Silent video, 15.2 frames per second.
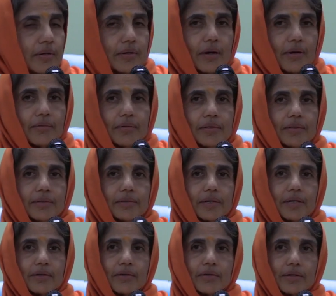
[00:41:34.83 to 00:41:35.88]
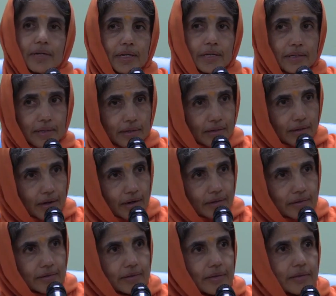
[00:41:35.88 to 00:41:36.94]
How will this get all right? And
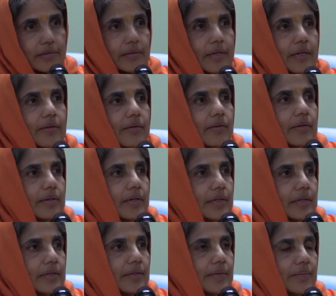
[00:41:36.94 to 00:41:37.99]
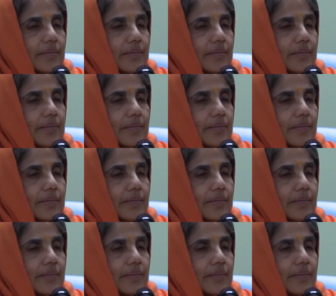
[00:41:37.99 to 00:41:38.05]
it does get all right.